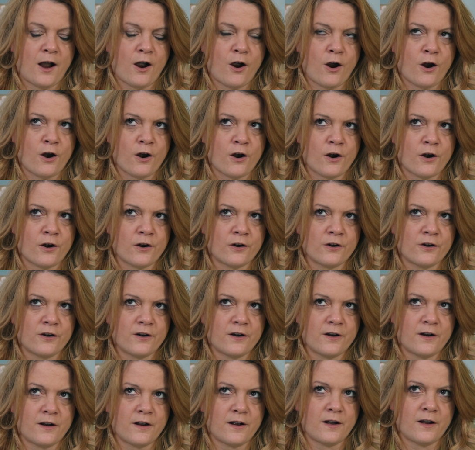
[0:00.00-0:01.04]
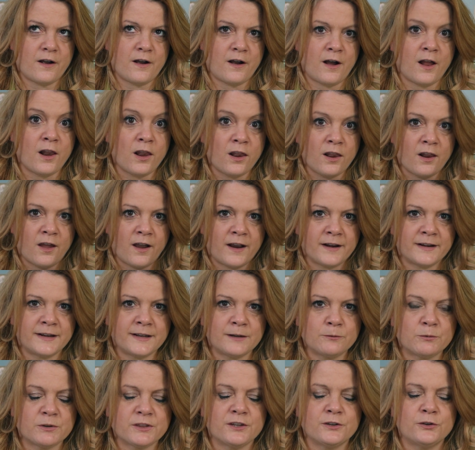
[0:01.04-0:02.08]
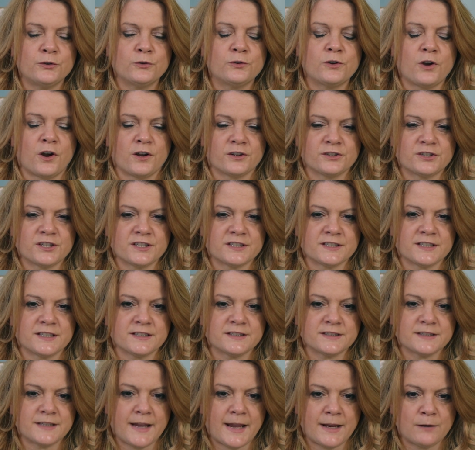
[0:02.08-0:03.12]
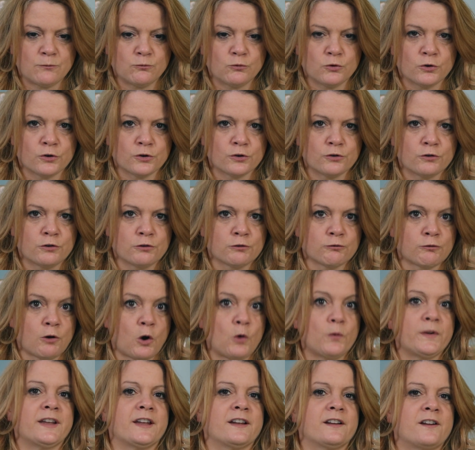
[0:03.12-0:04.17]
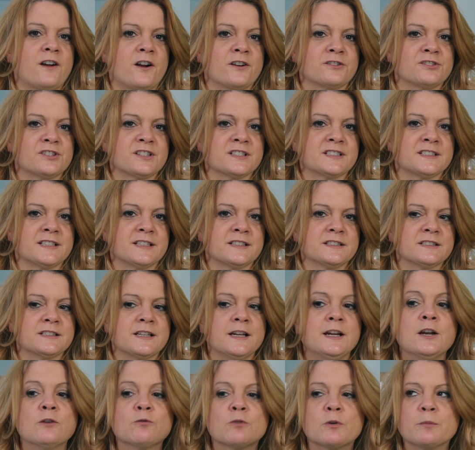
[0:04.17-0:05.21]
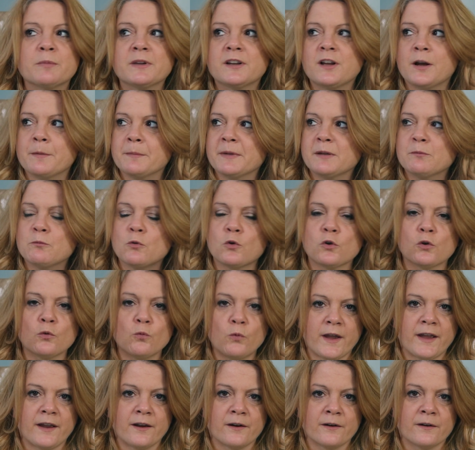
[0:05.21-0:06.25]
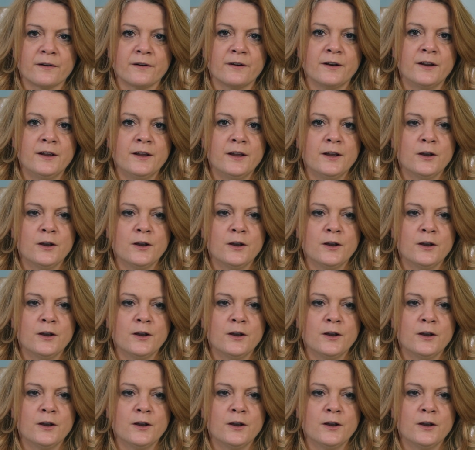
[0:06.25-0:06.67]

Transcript: are aligning with the new consciousness and we're growing in consciousness, we're becoming more aware,